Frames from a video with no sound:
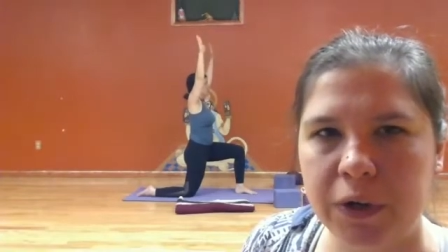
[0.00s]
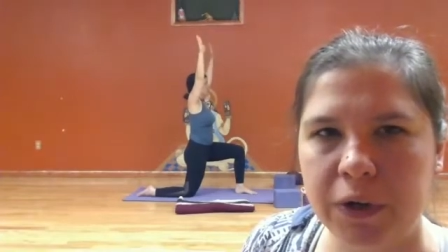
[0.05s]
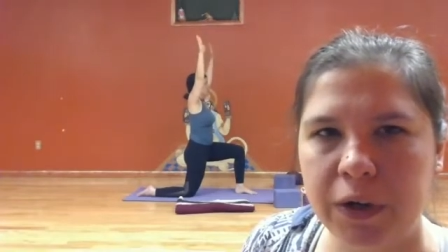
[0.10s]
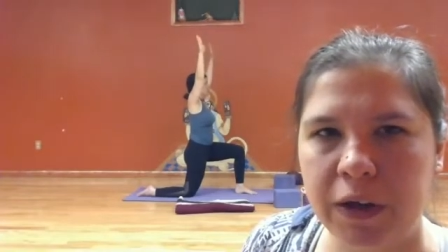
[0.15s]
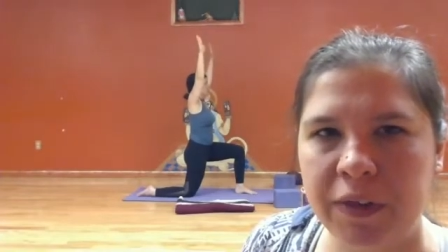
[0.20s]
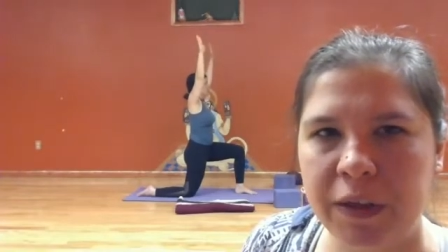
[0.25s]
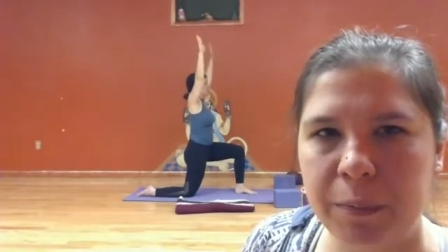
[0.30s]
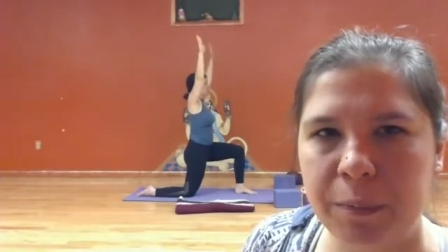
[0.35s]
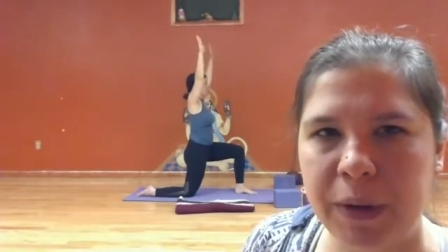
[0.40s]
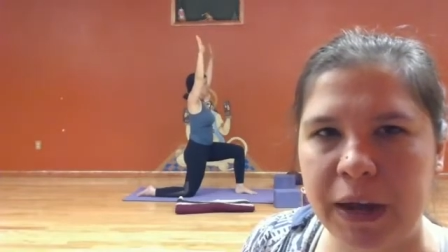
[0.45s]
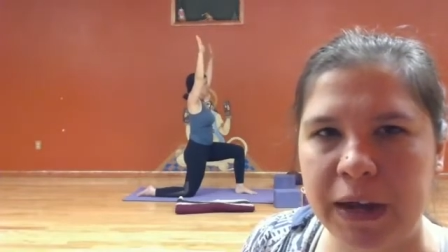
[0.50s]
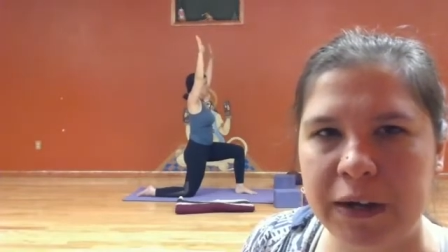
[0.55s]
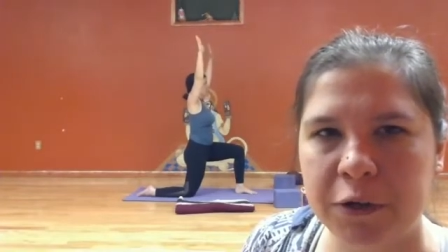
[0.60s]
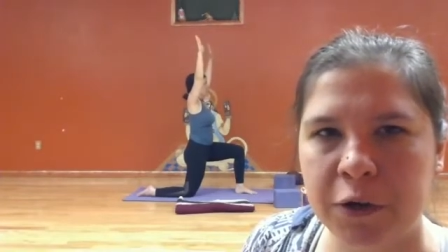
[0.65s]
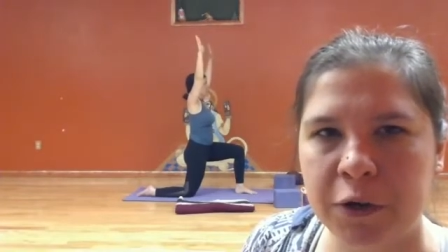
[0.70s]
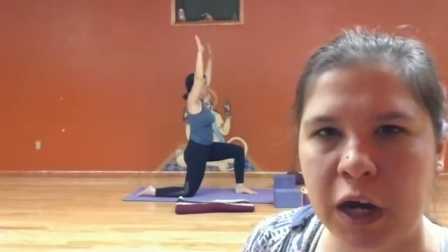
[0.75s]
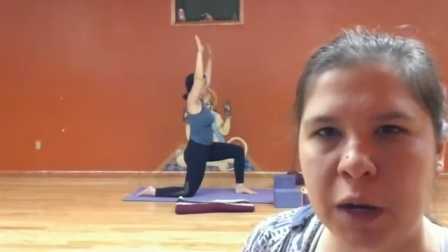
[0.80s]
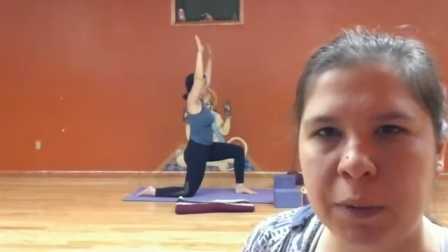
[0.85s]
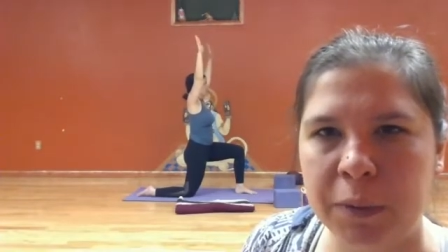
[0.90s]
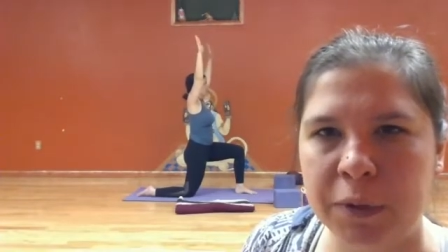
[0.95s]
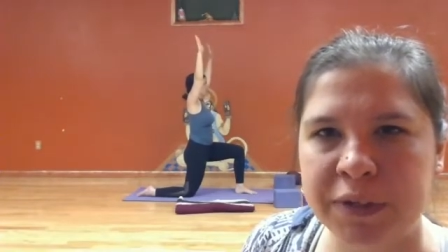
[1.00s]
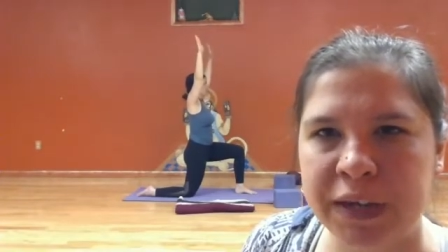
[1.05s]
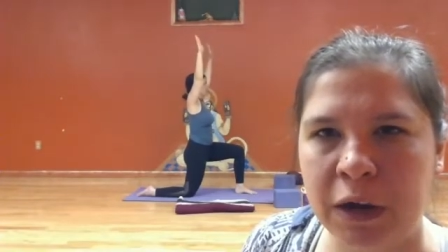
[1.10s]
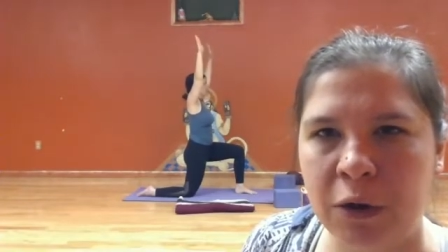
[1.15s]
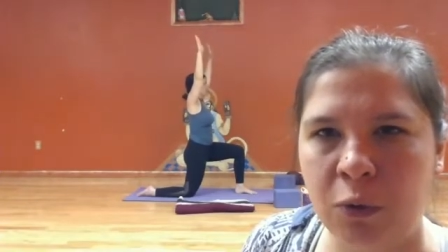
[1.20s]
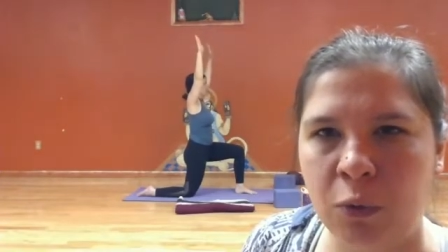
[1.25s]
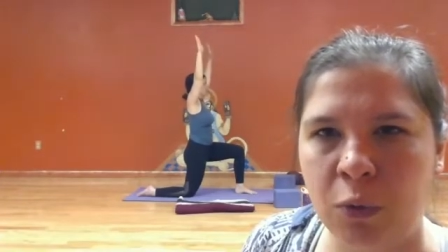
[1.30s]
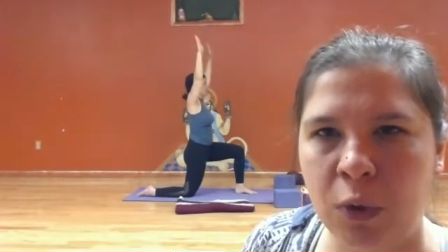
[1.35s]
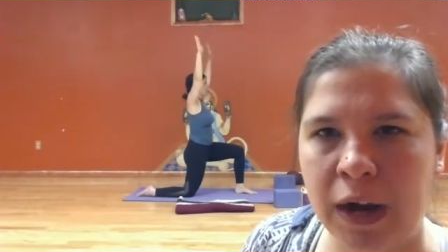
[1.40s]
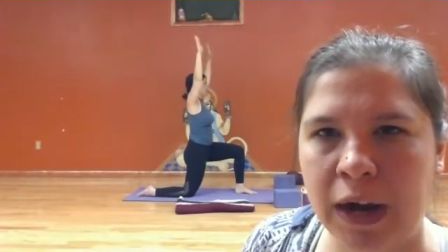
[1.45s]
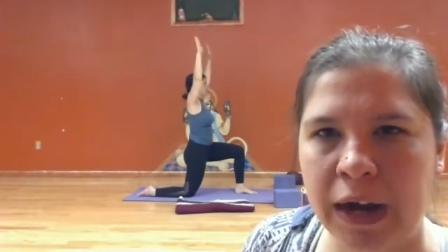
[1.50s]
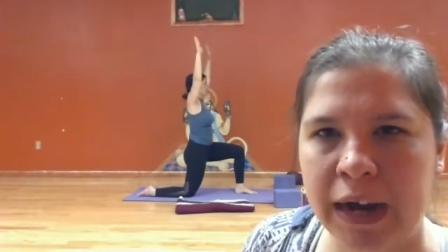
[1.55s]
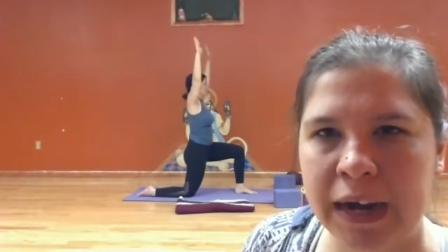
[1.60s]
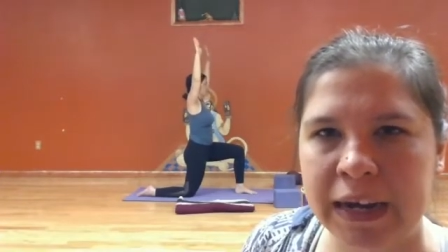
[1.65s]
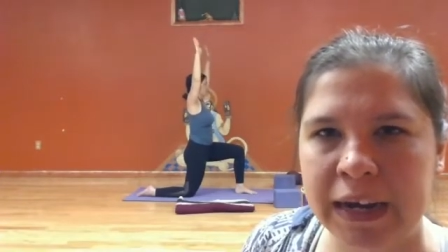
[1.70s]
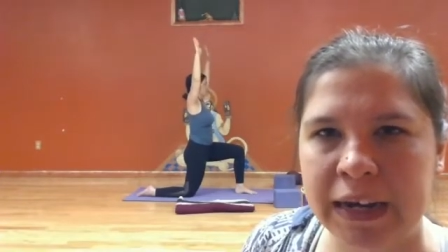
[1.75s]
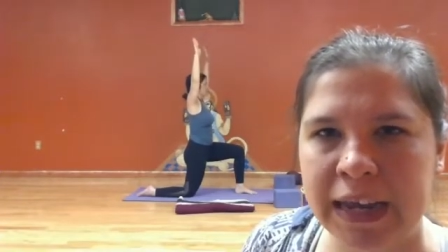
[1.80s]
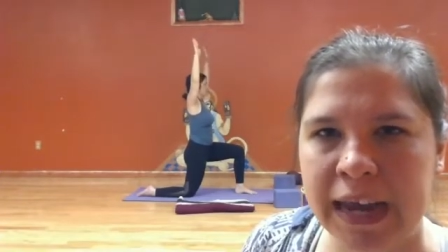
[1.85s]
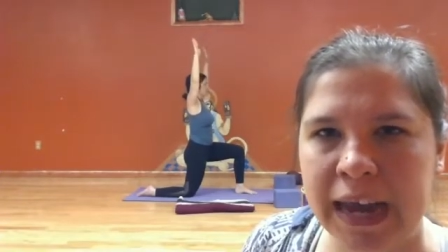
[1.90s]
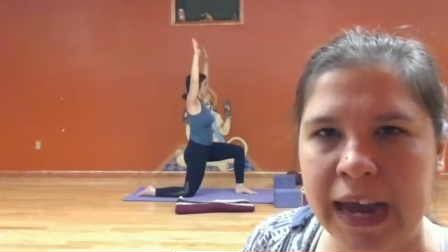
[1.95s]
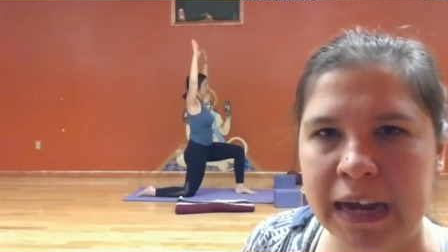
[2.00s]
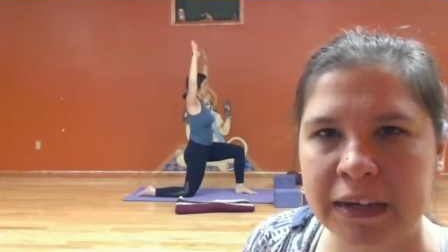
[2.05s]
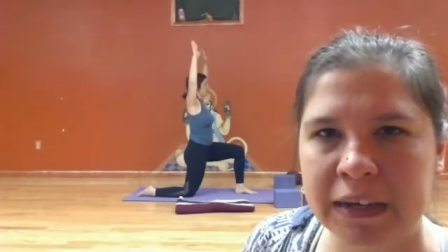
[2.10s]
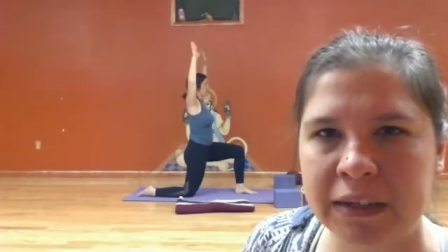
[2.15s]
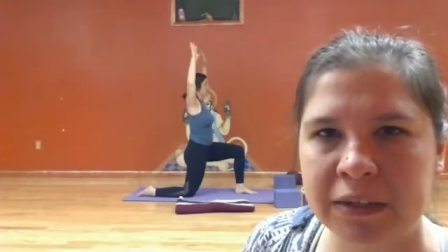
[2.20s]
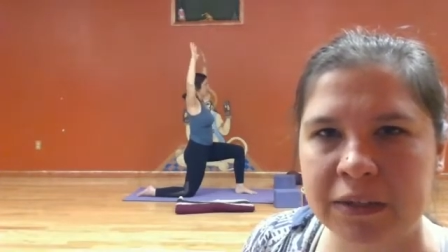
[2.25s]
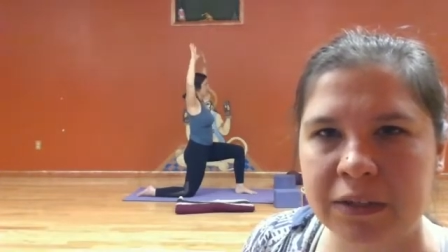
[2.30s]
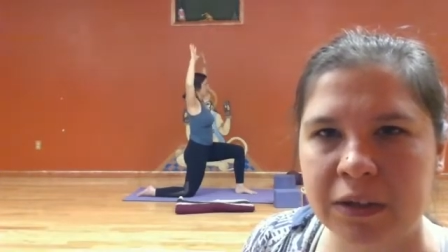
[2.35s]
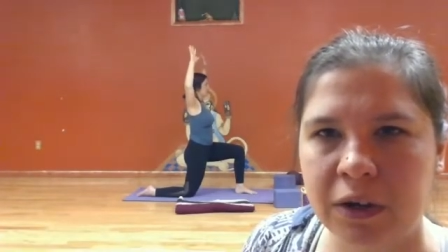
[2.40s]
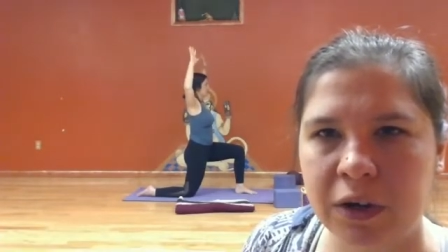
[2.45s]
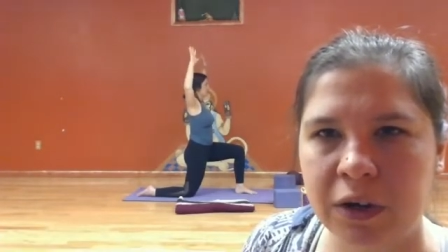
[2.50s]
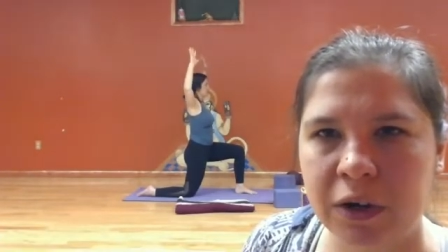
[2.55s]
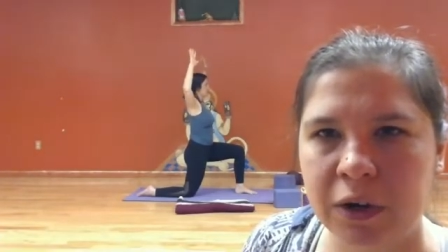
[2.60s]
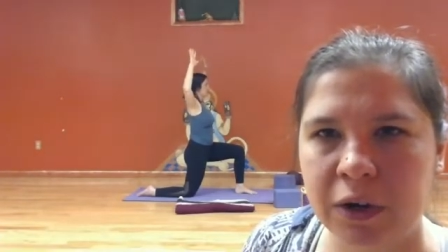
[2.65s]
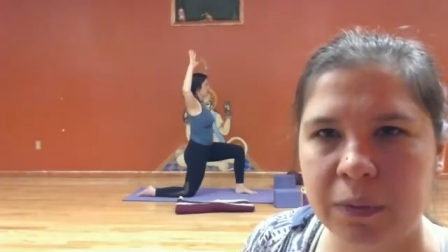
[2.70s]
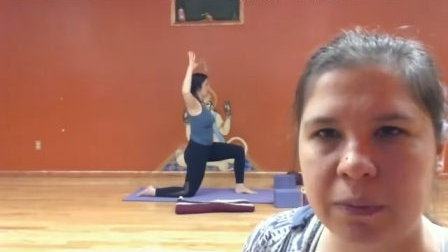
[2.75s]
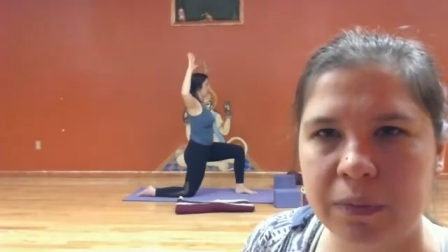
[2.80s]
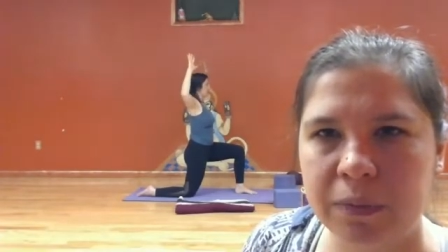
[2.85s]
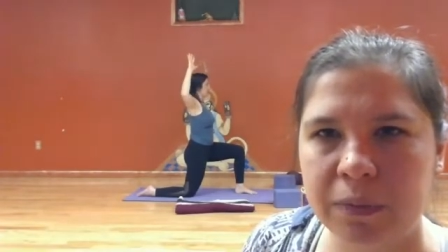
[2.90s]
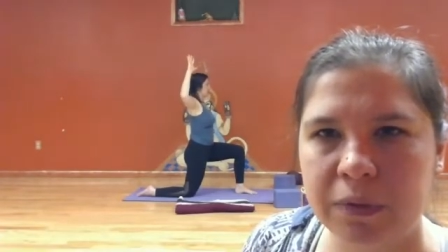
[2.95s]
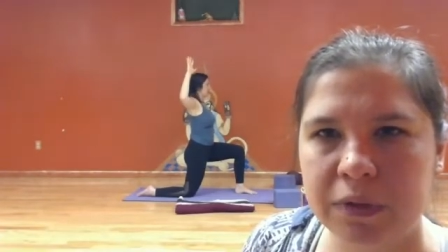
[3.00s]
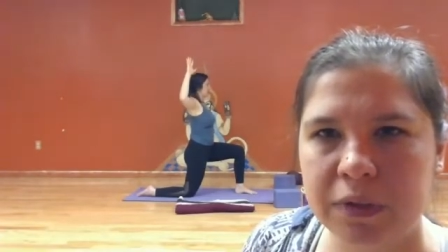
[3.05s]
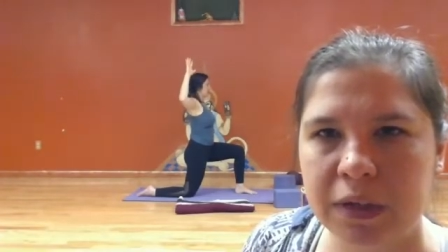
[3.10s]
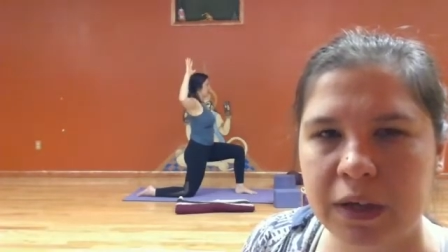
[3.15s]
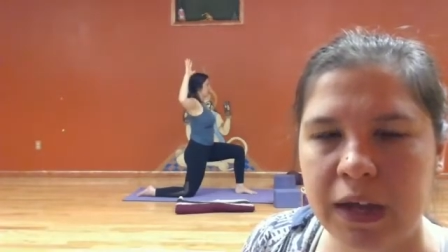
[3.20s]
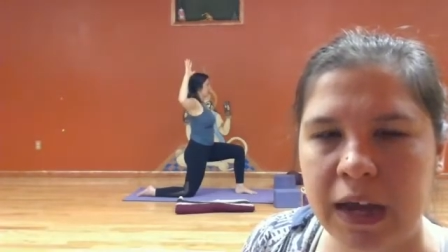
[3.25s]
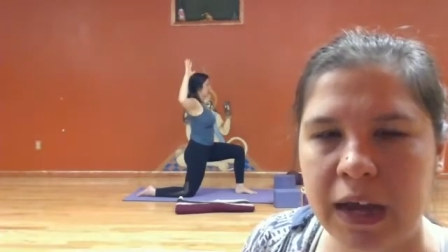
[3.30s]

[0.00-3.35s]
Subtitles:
and then bend your elbows out wide, cactus arms.